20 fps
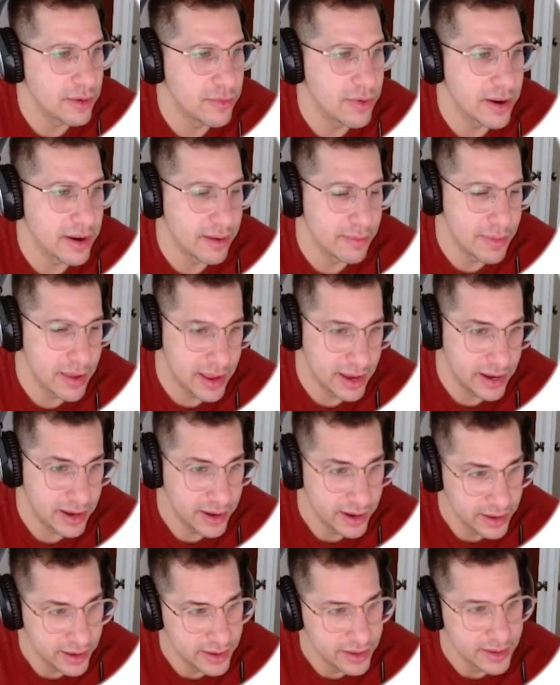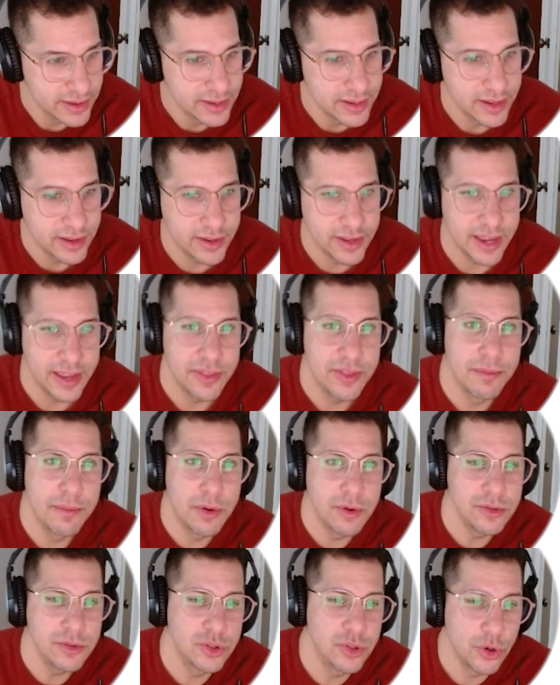recommend. Okay, the
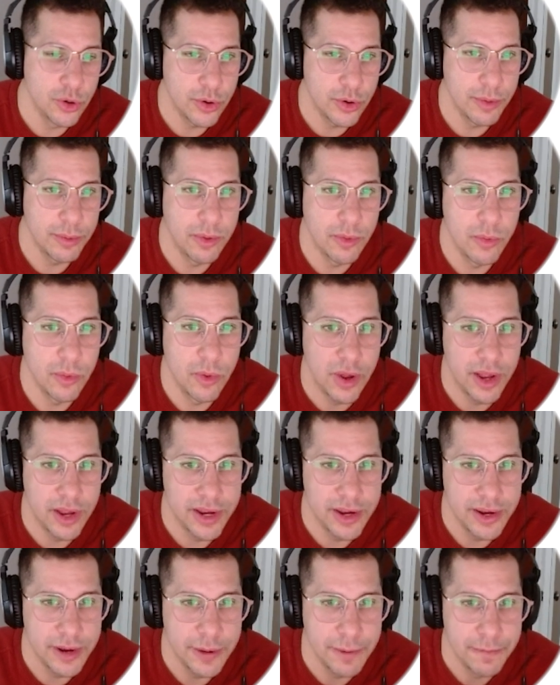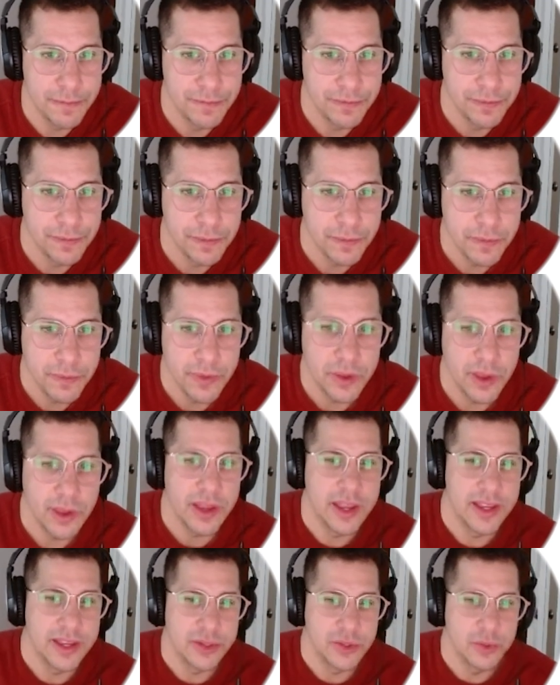most durable one
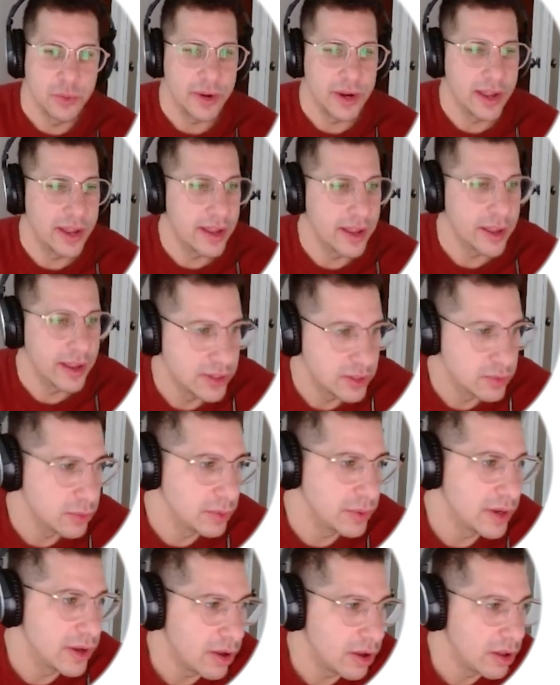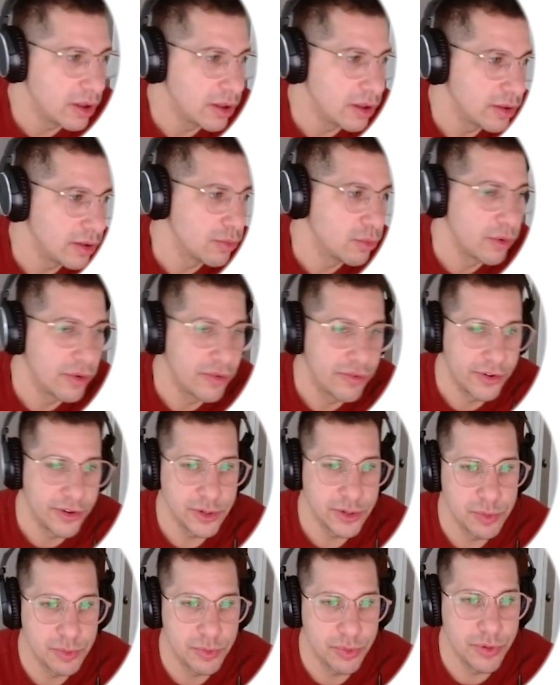is what I is what we call
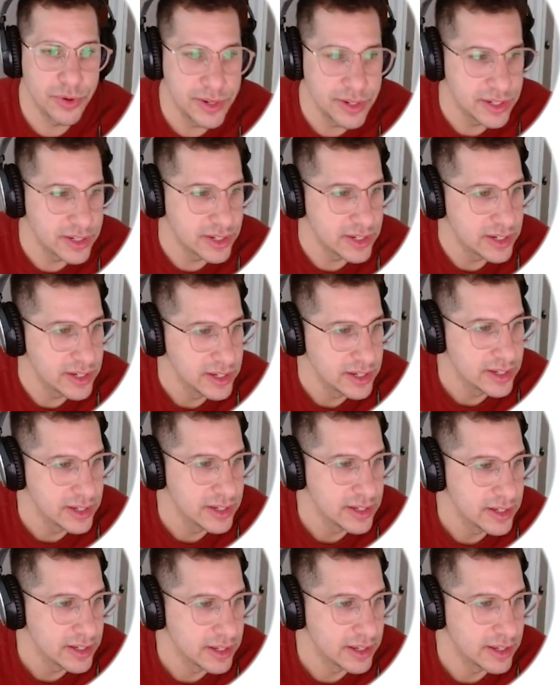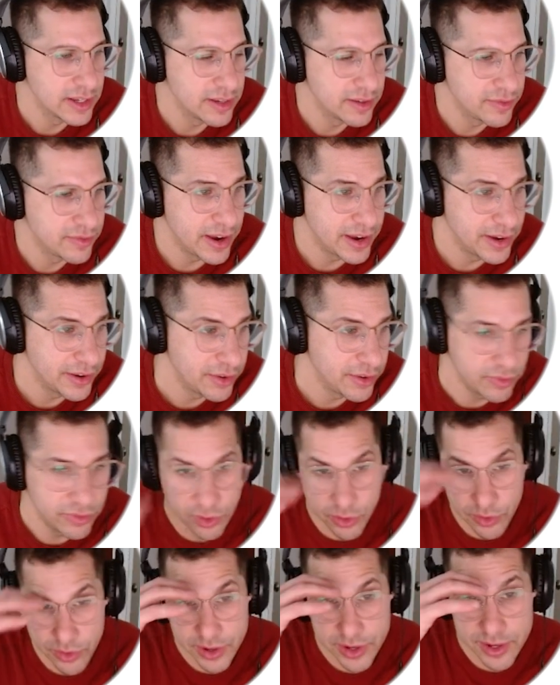reverse print uh, vinyl
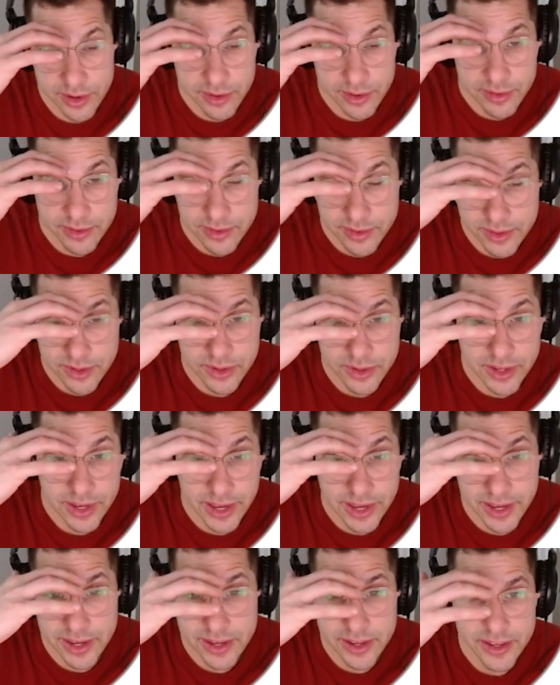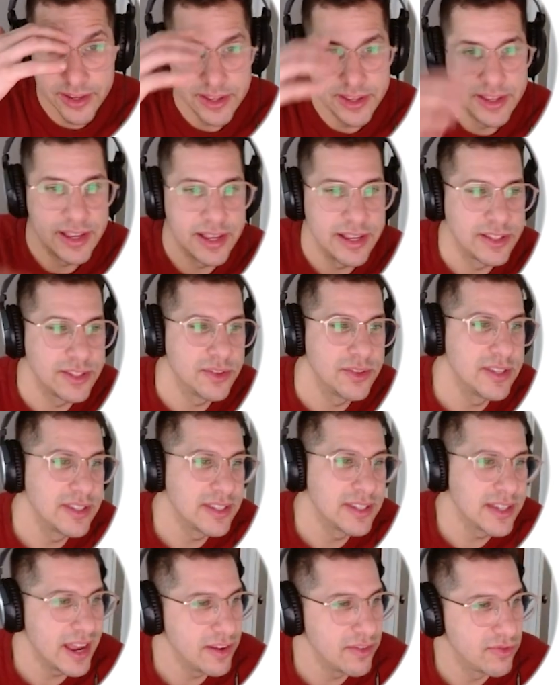flooring. Okay, and so this
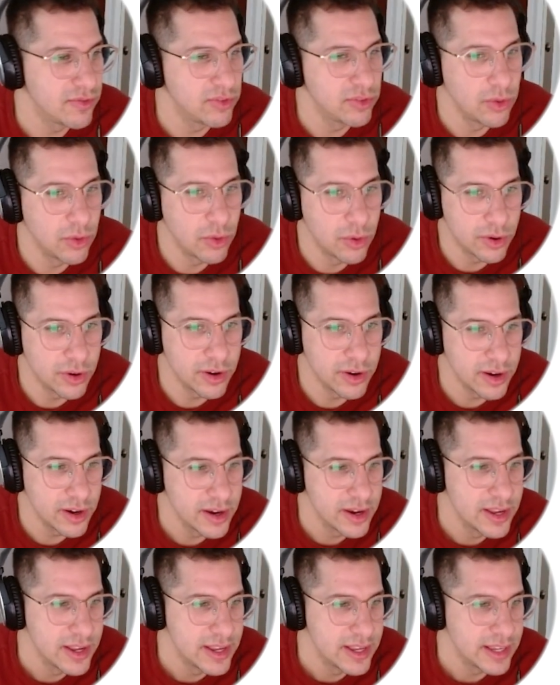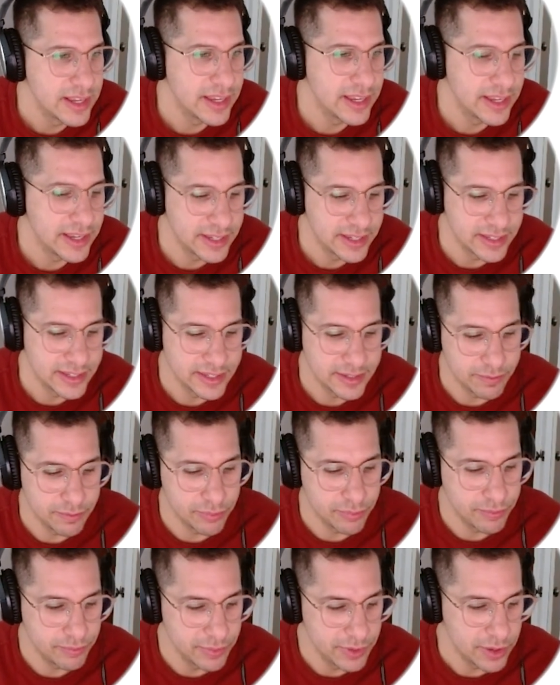kind of floor is
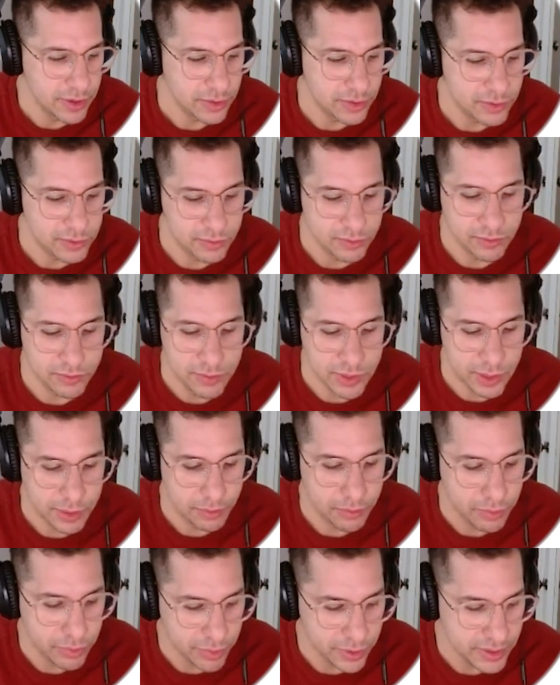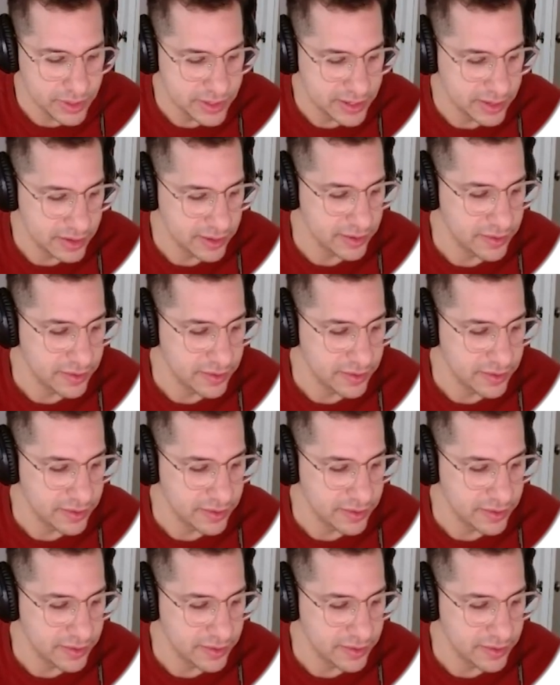you know they print a